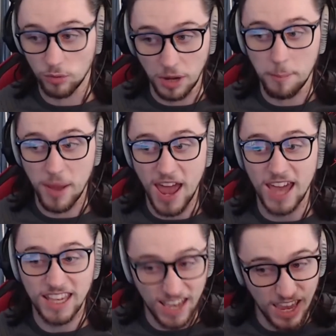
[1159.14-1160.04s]
I want to
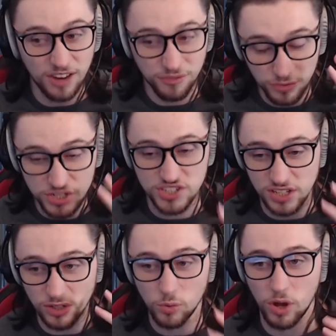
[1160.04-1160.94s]
pack every
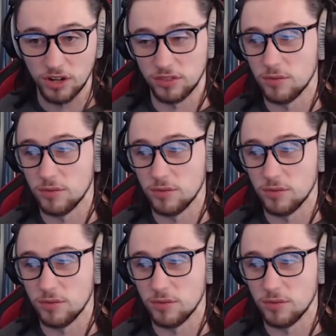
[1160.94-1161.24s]
single one of